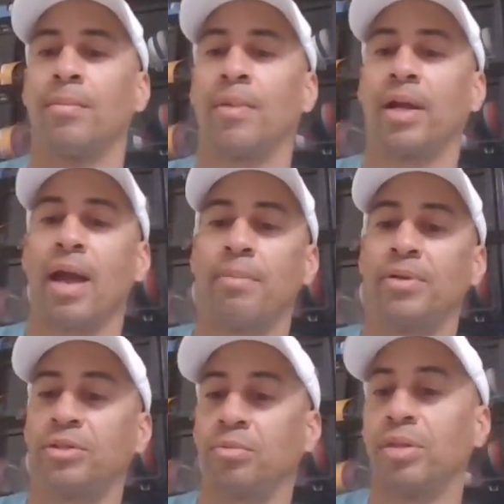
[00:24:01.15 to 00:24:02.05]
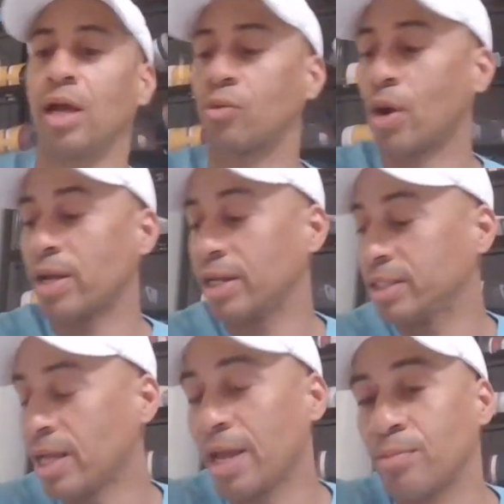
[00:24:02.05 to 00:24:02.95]
my guy Bishop Black right here, he
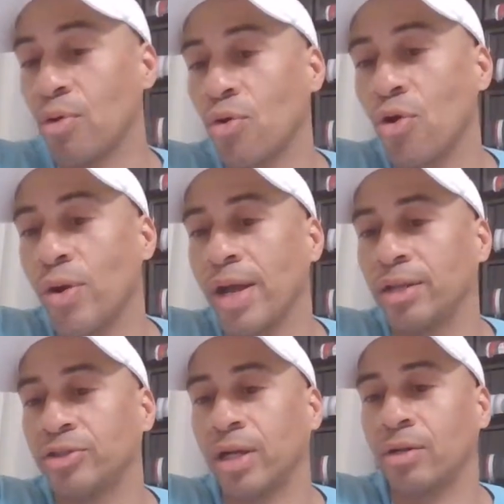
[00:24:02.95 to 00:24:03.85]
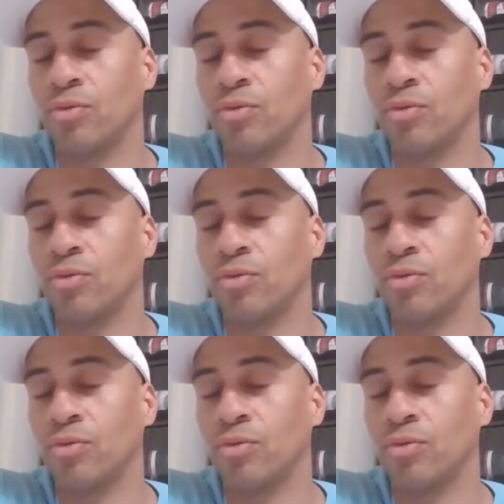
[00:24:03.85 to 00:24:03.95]
said, hey, bro, go ahead and try